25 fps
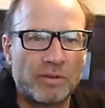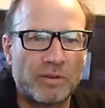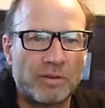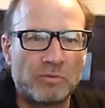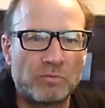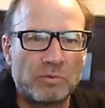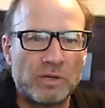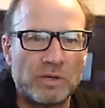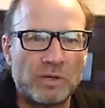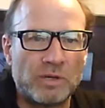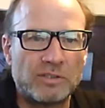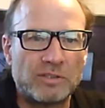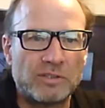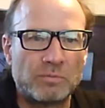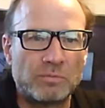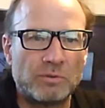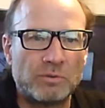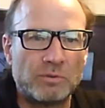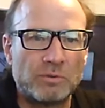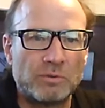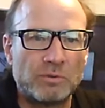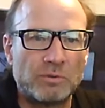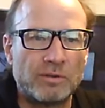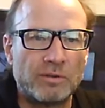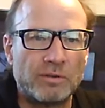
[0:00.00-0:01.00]
of the race
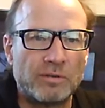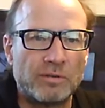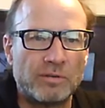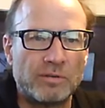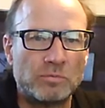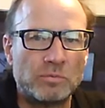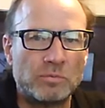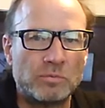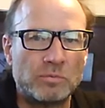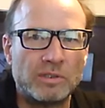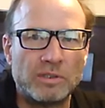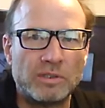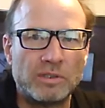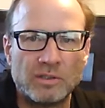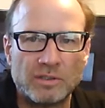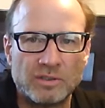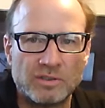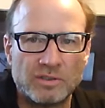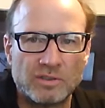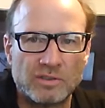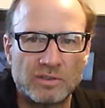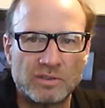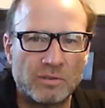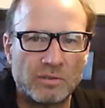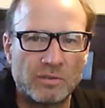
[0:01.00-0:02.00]
where they're really
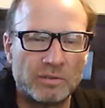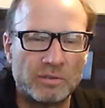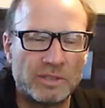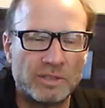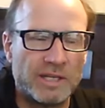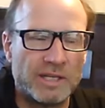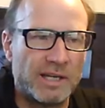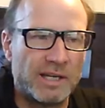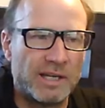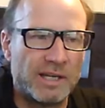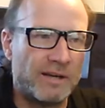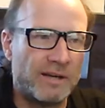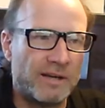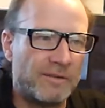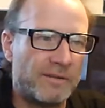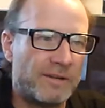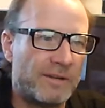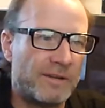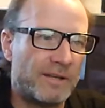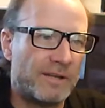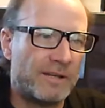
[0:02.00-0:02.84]
slowing down